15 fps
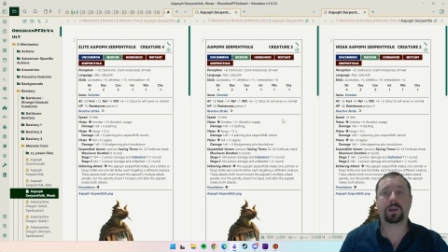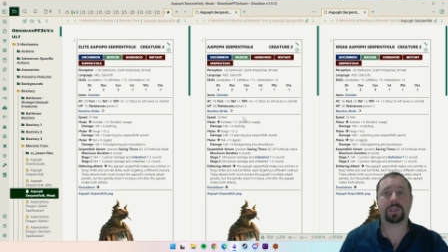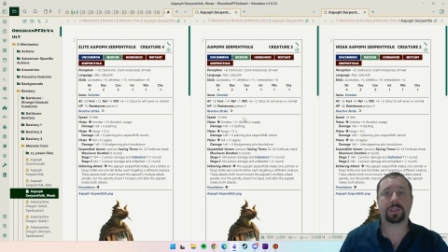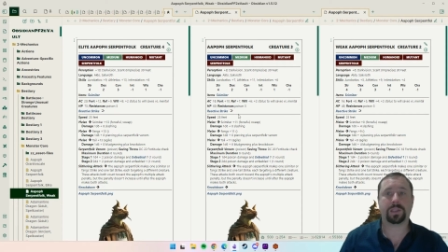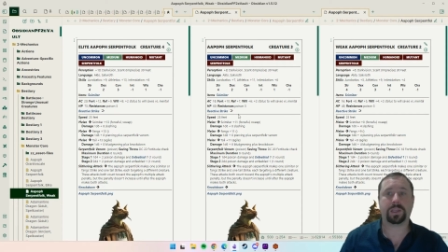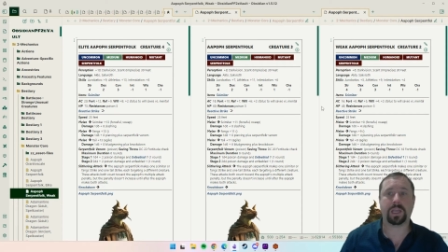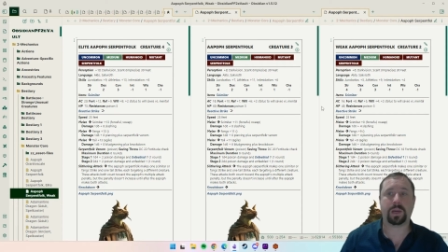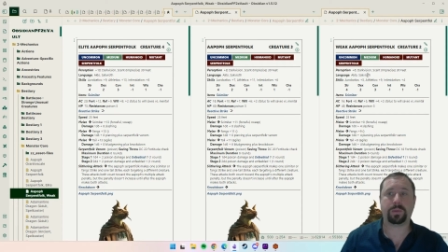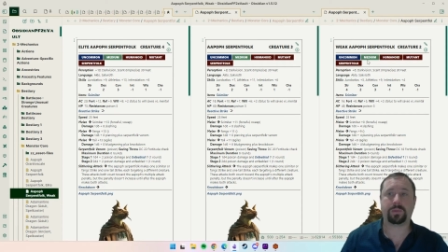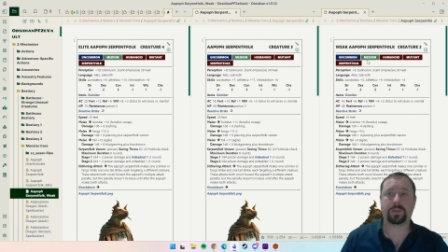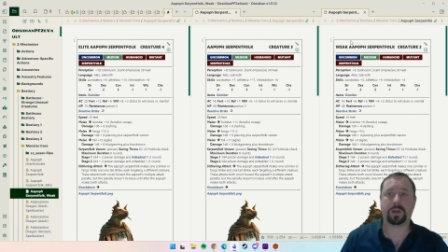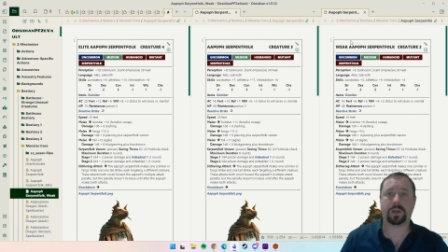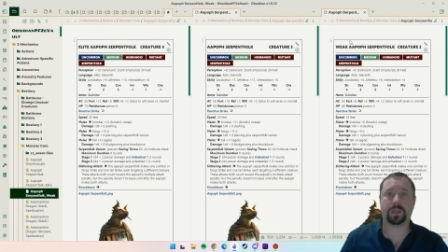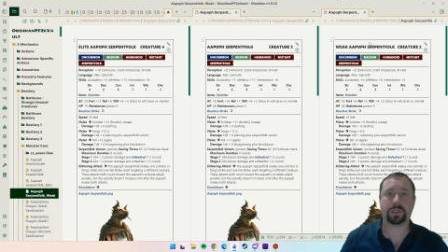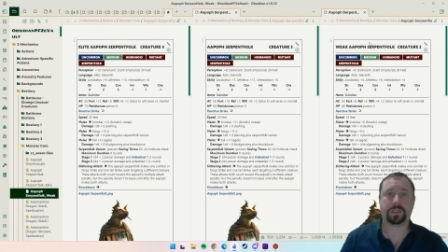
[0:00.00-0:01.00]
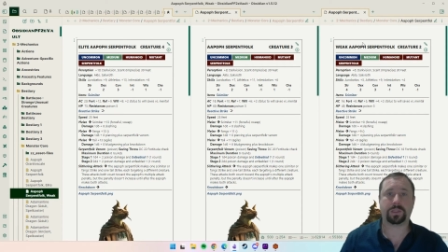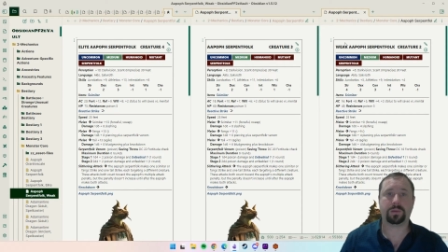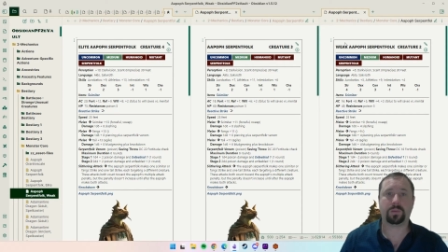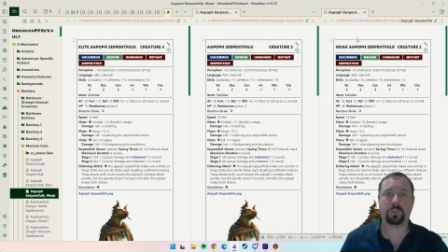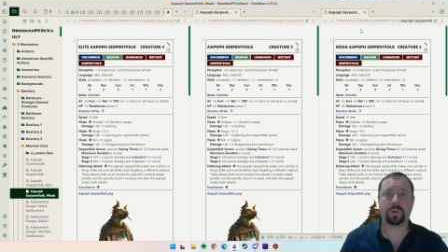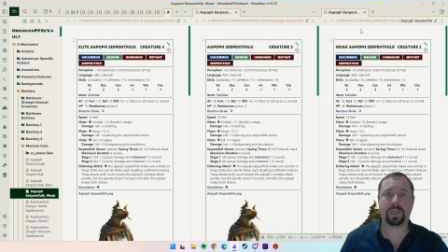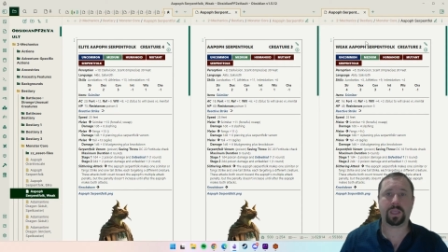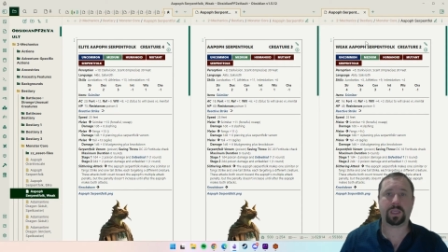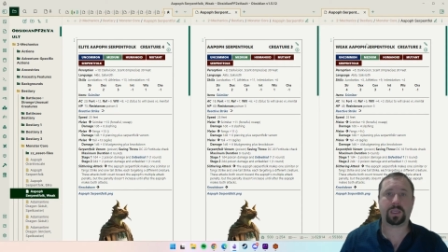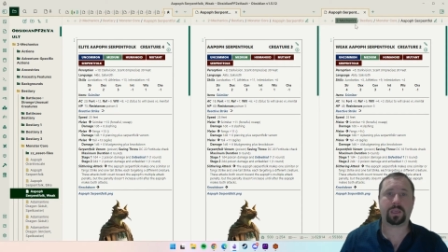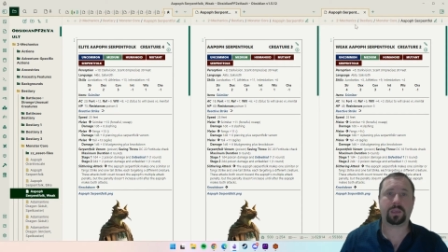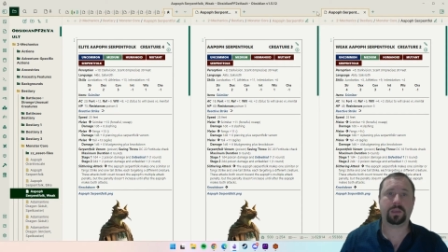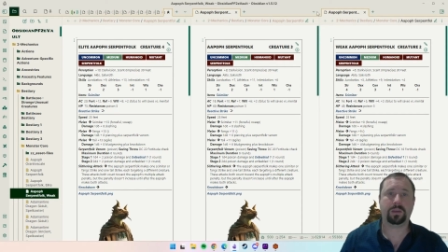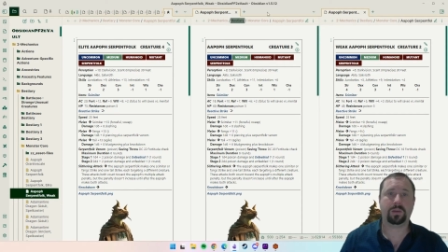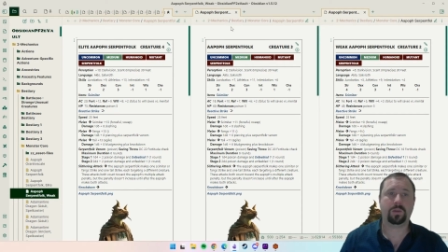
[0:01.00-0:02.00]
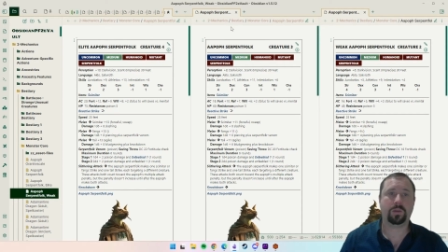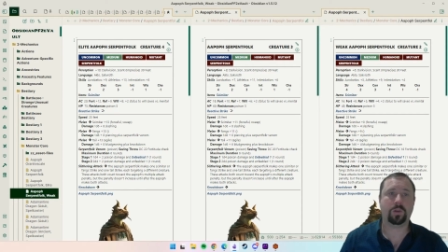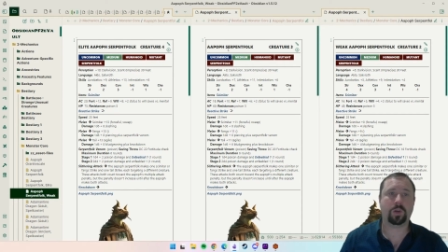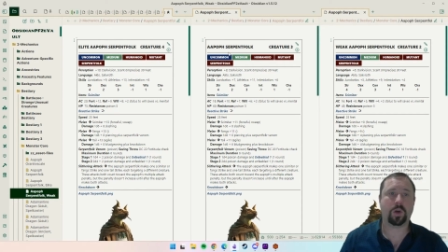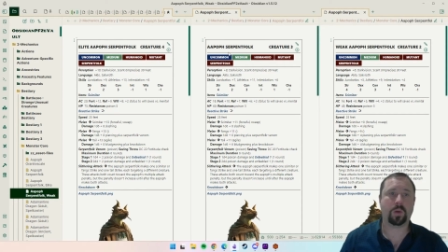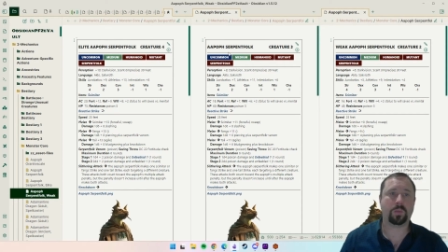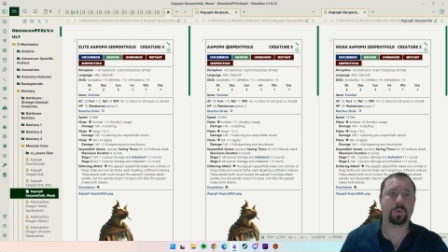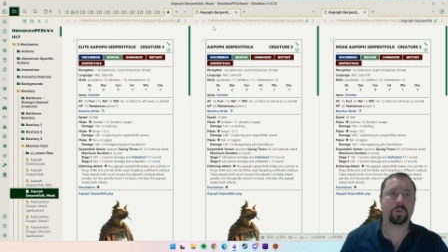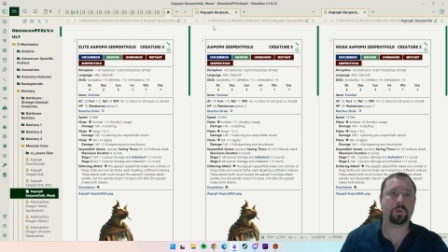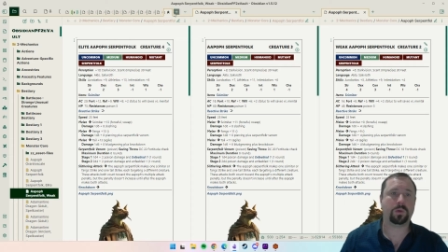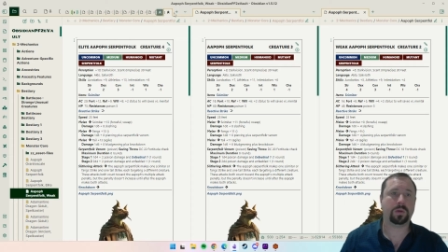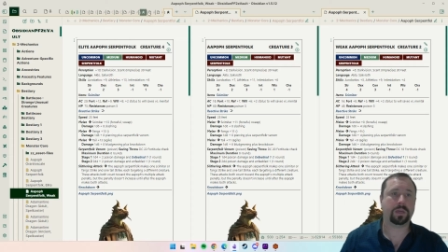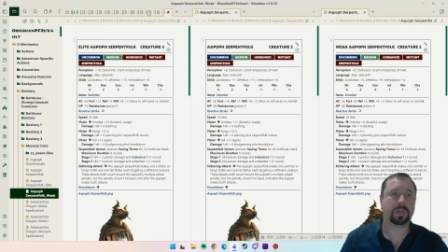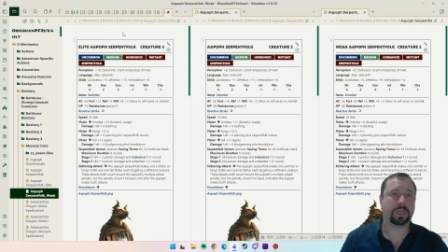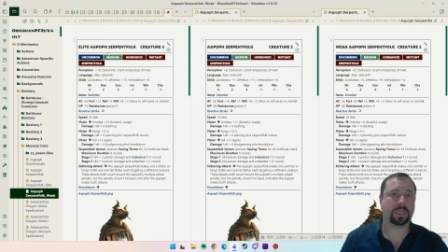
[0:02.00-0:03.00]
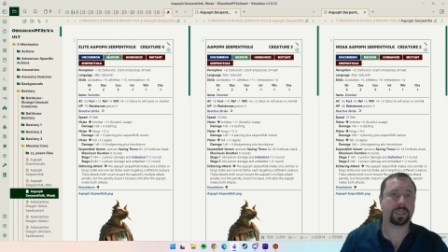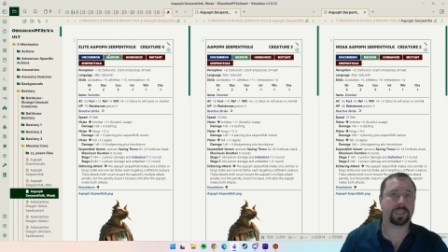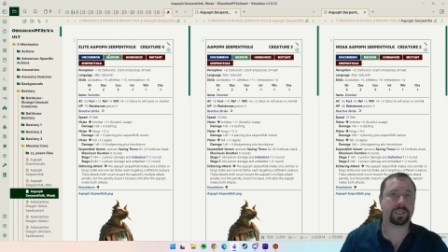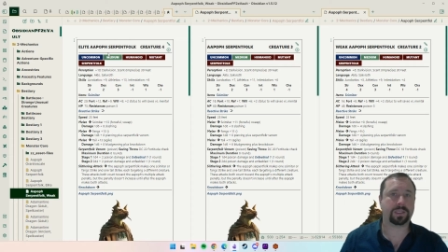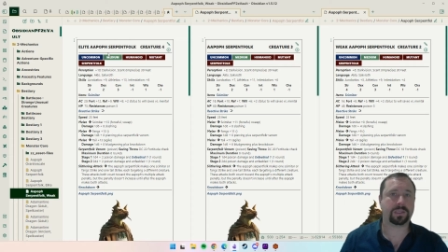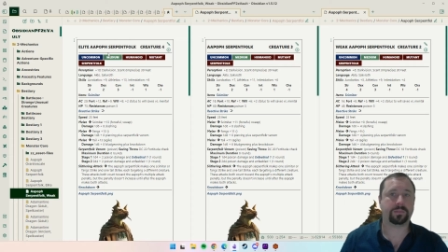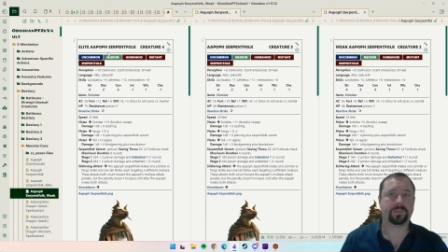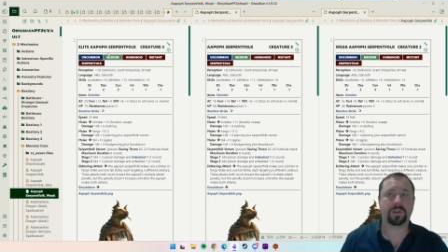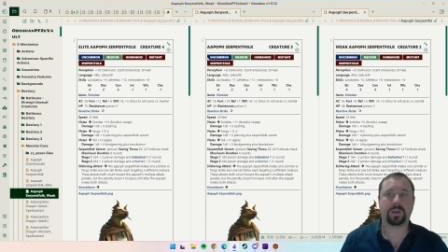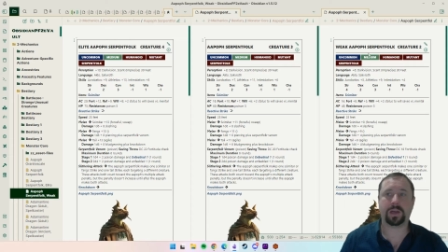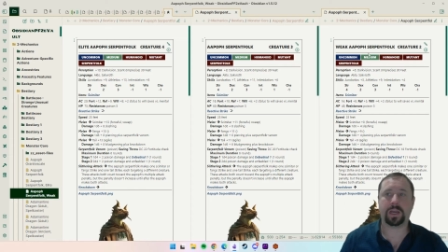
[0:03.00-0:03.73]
All right, so now we've got weak, normal, elite.